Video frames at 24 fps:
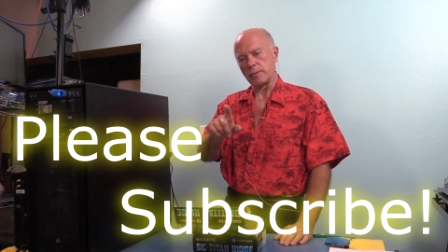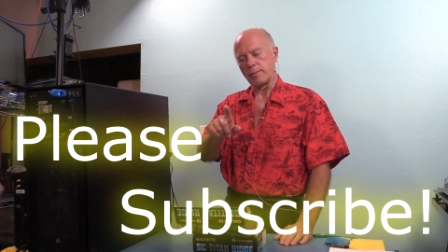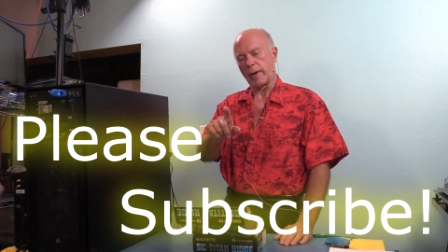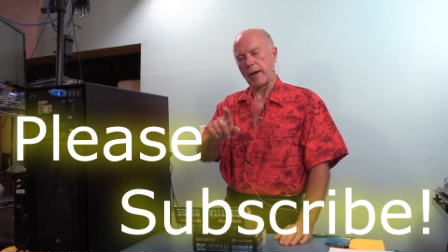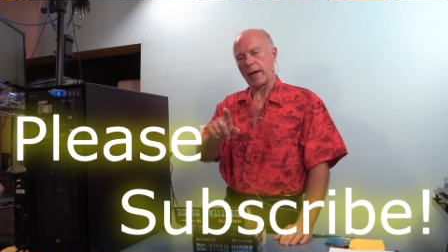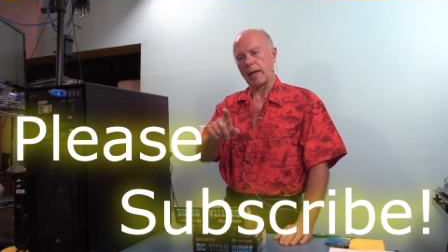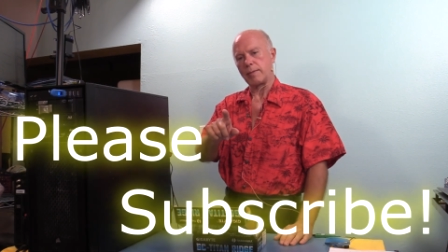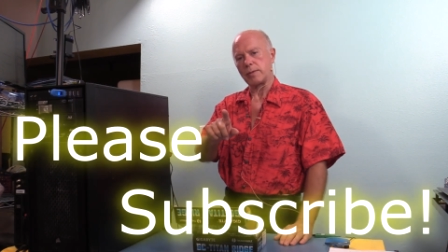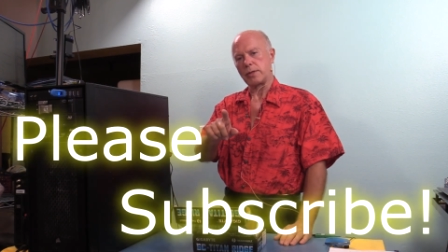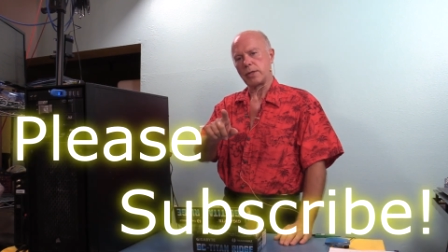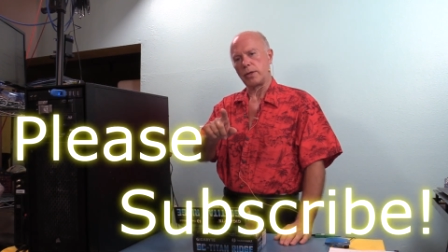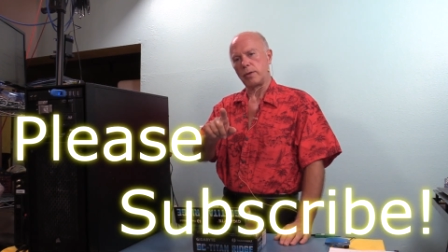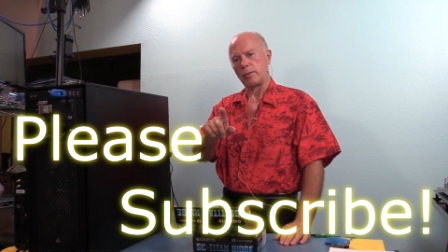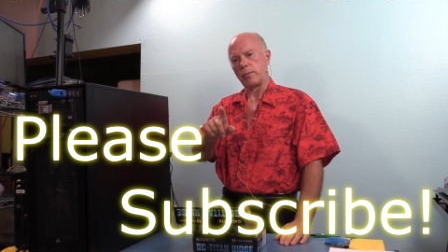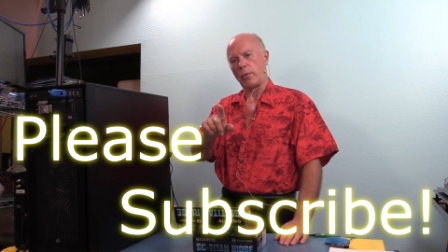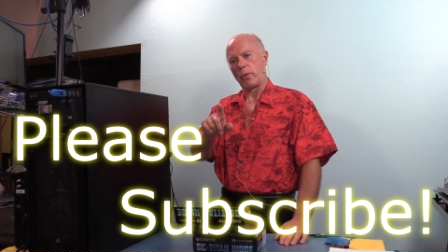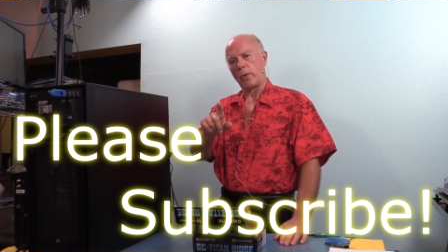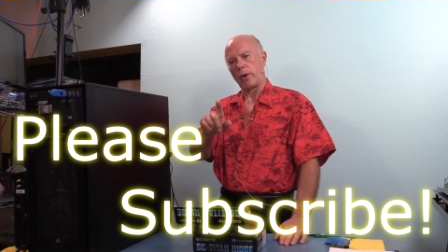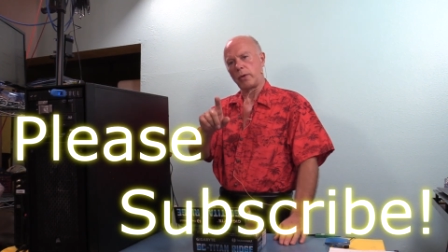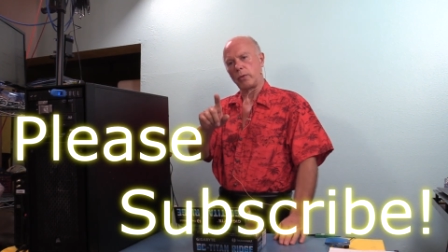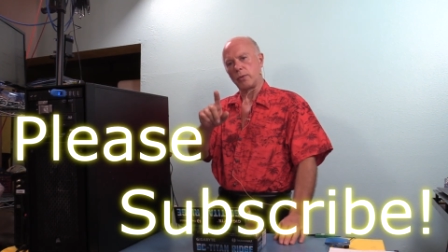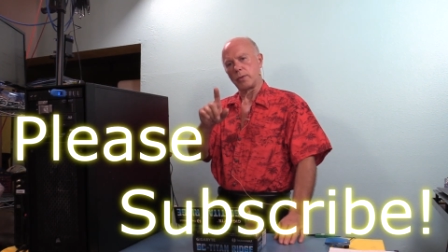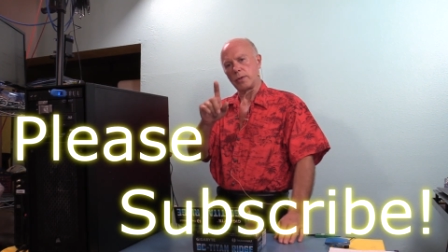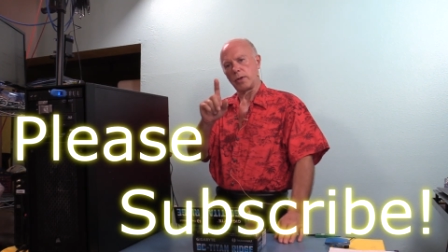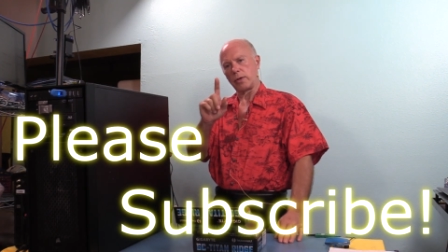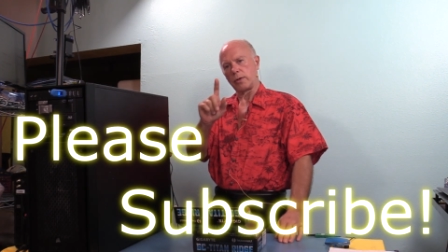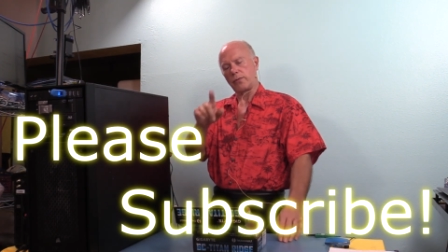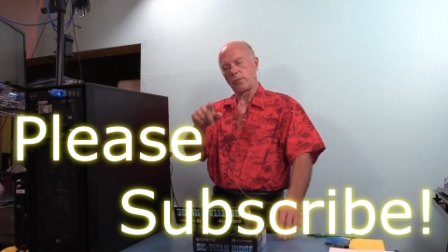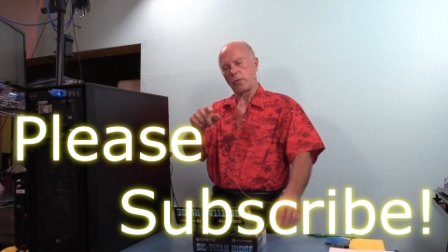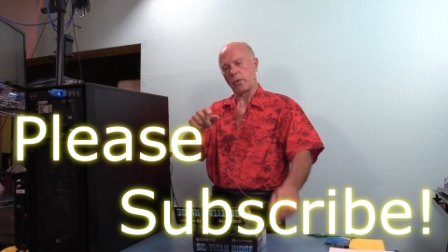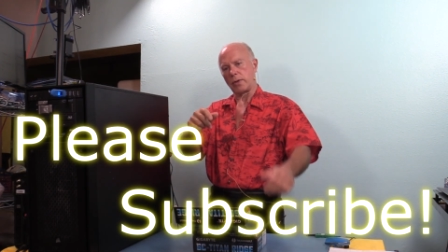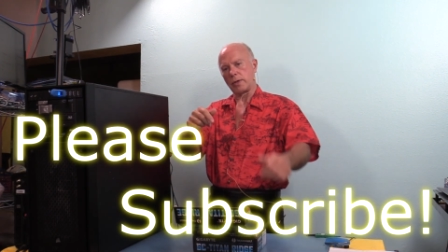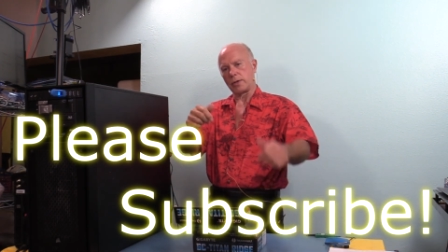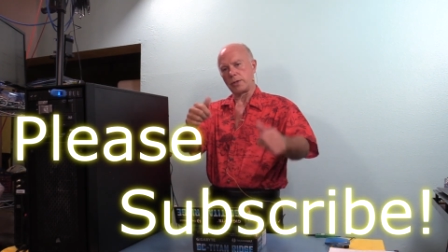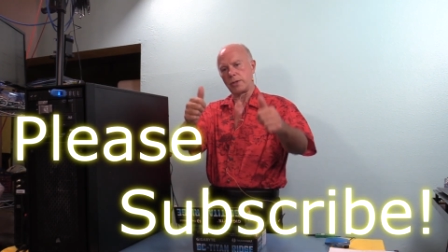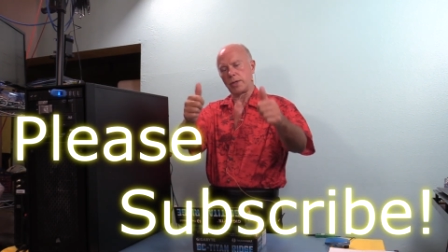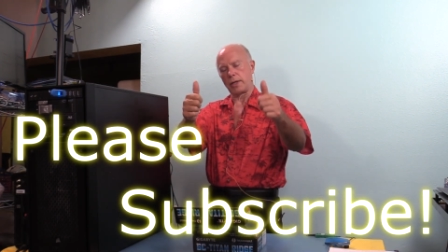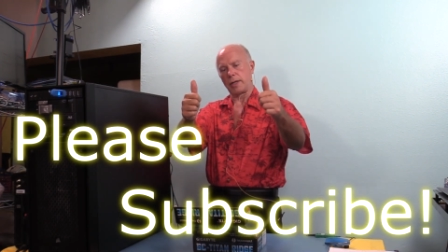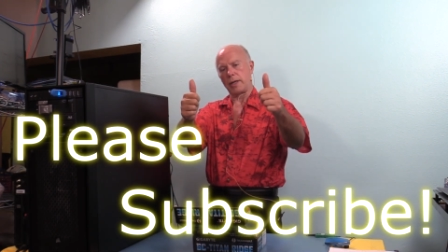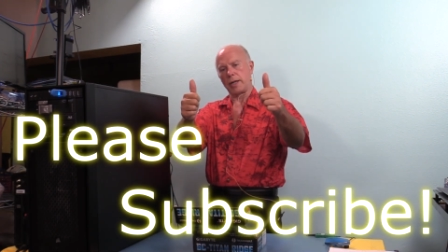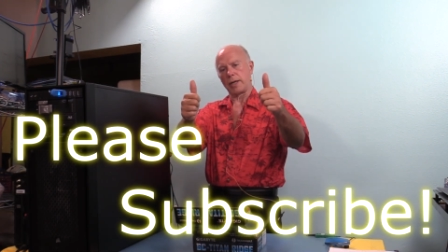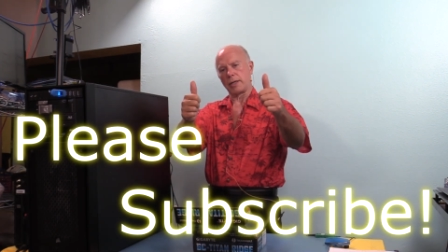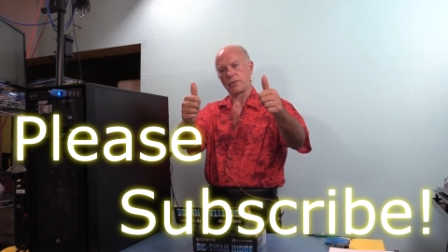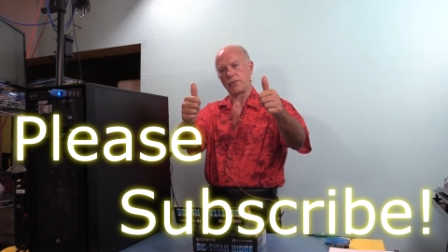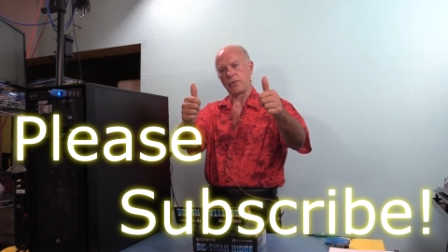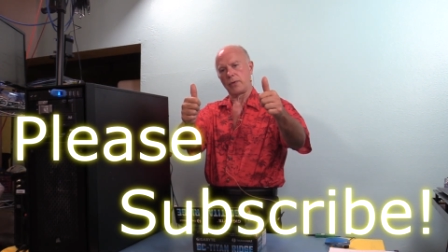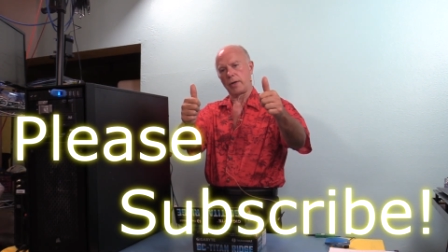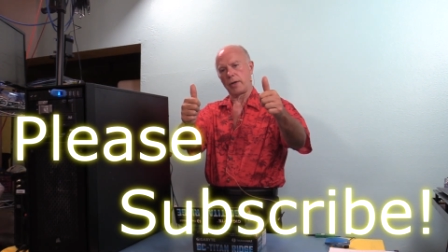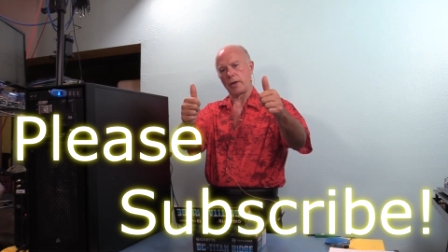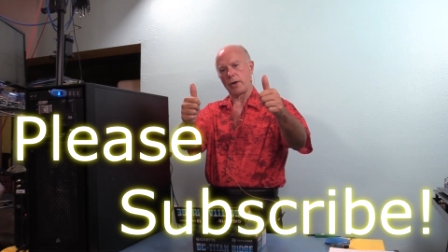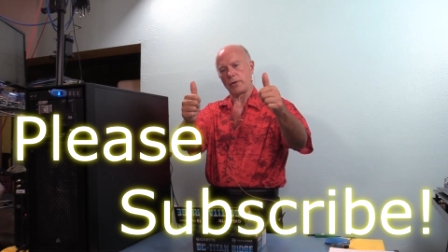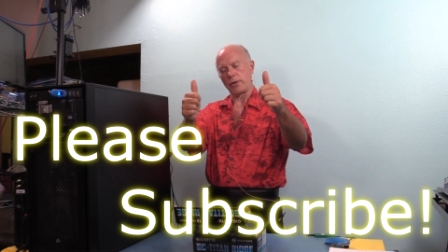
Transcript: My name is Gil Boyd, and we'll look forward to seeing you next video.